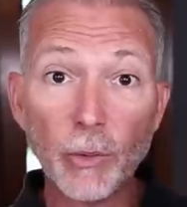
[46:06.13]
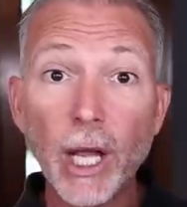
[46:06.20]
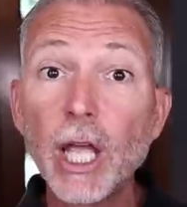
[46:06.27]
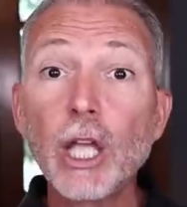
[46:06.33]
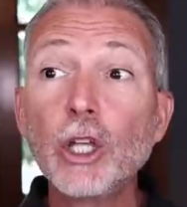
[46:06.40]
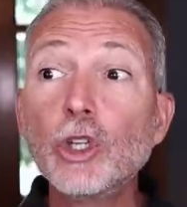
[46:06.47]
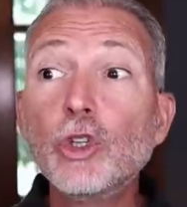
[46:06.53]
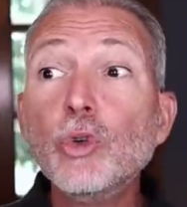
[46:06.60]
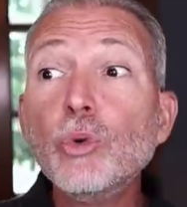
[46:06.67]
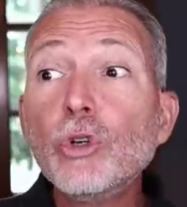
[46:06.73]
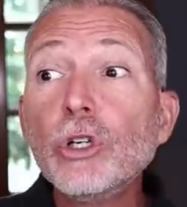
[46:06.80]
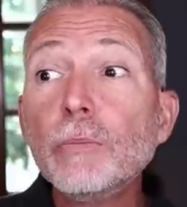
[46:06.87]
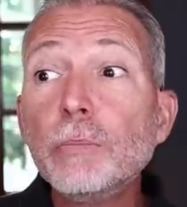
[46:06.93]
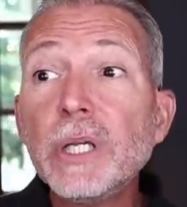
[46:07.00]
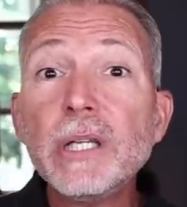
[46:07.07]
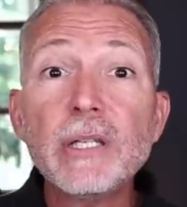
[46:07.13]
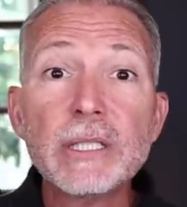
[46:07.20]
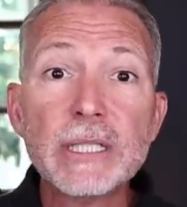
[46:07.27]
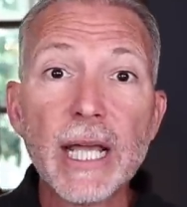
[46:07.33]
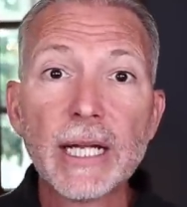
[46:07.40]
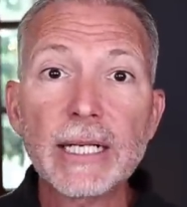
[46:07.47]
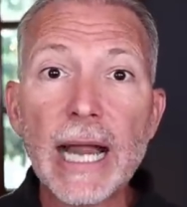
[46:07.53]
right? You could be the
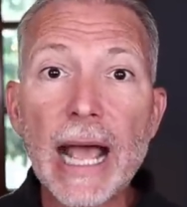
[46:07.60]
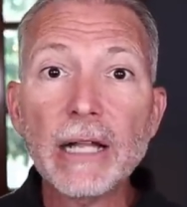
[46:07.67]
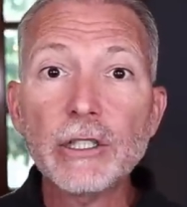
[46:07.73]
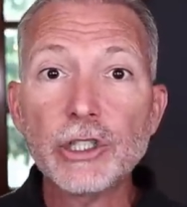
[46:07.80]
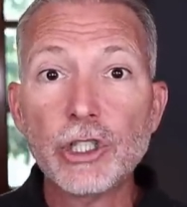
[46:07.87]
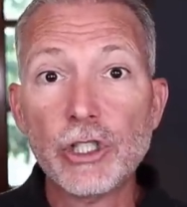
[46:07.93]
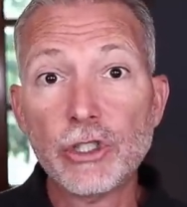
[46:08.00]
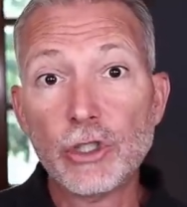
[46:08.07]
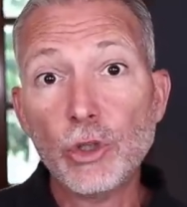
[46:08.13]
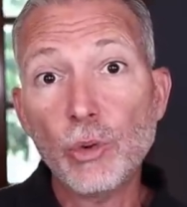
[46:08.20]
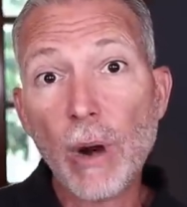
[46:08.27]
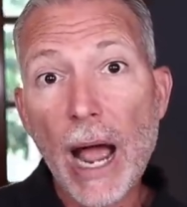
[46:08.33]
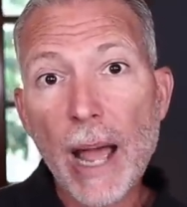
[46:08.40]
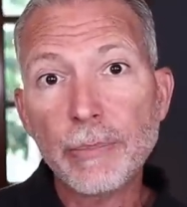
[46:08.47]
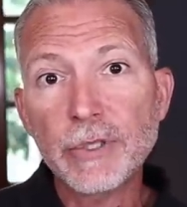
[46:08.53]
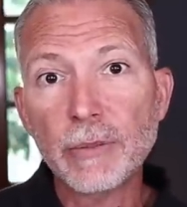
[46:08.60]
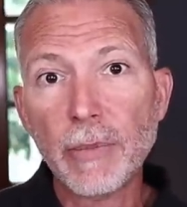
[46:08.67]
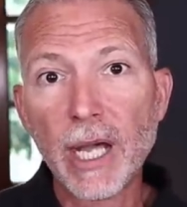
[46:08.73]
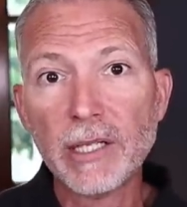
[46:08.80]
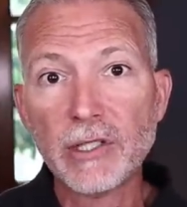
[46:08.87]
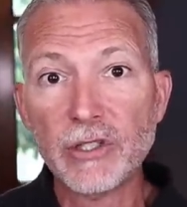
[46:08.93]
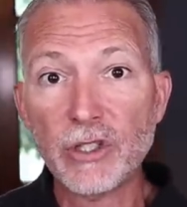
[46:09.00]
technologist who
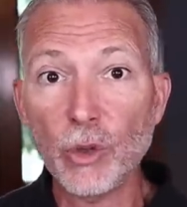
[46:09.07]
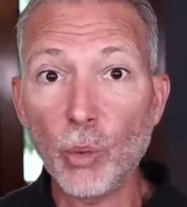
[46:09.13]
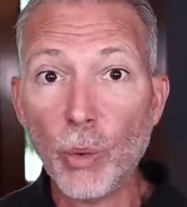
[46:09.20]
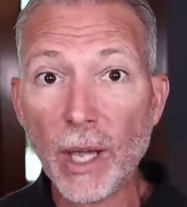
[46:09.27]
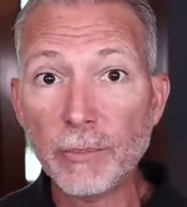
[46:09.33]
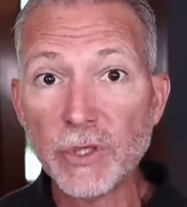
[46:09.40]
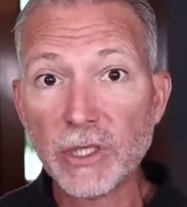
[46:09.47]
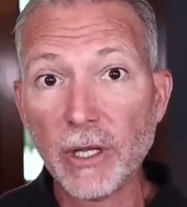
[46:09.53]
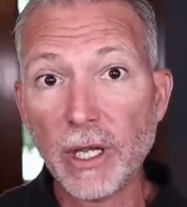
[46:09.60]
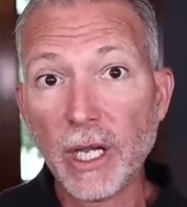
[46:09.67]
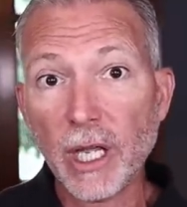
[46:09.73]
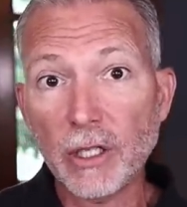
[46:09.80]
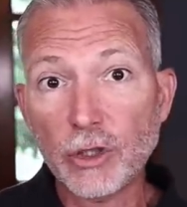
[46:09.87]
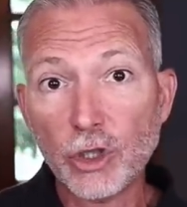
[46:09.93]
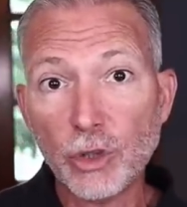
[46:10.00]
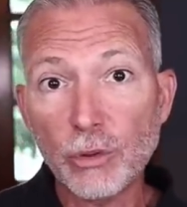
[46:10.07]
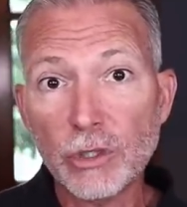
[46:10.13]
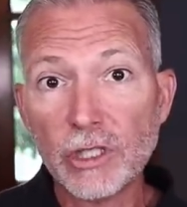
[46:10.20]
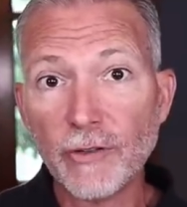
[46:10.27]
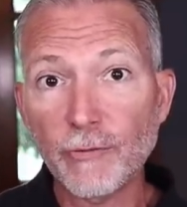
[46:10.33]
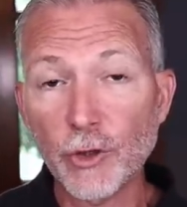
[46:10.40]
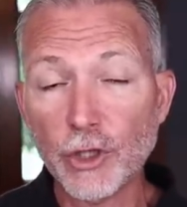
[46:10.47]
optimizes the website and tunes
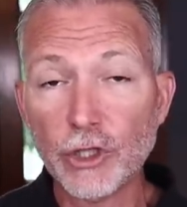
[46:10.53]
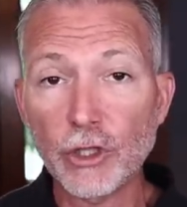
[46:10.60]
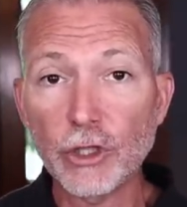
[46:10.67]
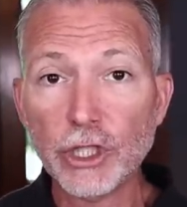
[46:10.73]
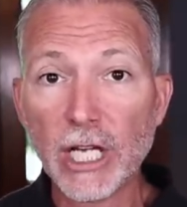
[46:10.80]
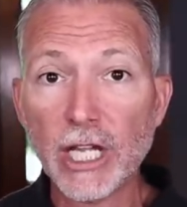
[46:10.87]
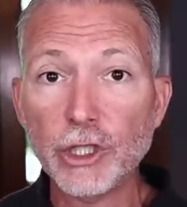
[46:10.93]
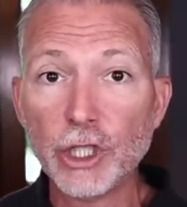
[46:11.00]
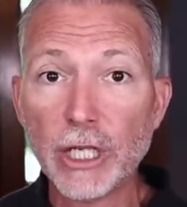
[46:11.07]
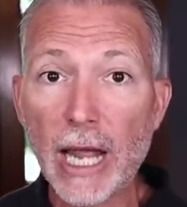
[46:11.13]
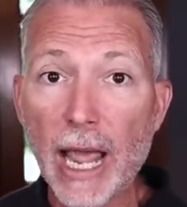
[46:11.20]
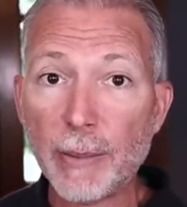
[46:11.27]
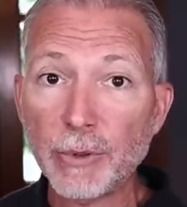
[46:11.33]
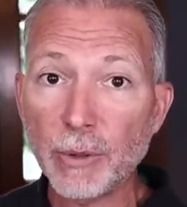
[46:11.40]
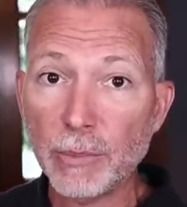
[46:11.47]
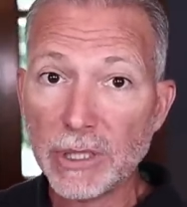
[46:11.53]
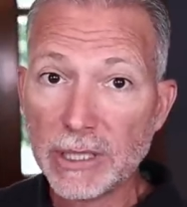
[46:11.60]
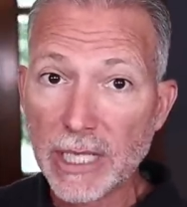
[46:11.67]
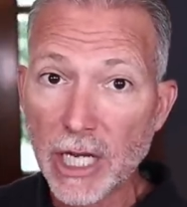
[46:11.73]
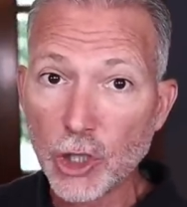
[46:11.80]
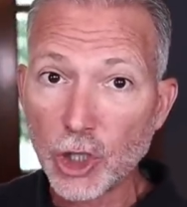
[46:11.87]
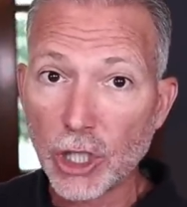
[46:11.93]
it for search engine
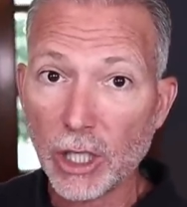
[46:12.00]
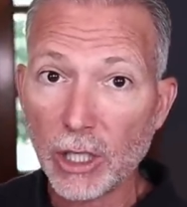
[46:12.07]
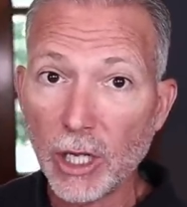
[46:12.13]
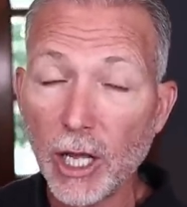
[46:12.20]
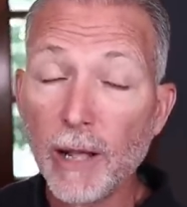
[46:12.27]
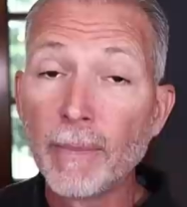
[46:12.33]
optimization.